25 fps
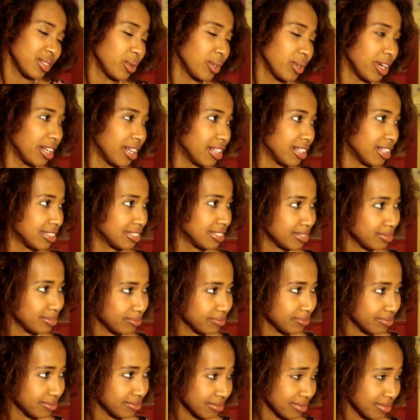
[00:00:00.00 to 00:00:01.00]
Well,
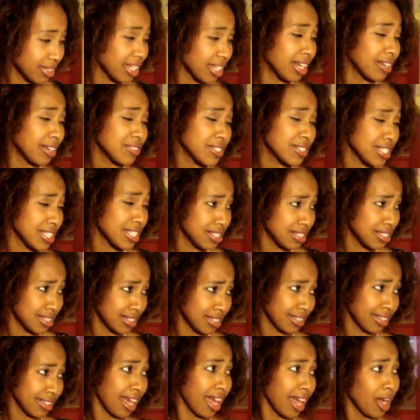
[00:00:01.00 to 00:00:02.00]
life's
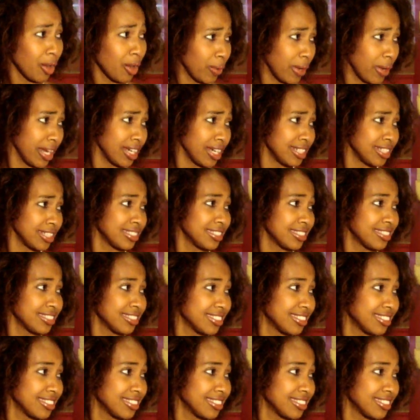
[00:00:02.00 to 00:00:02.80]
easier that way.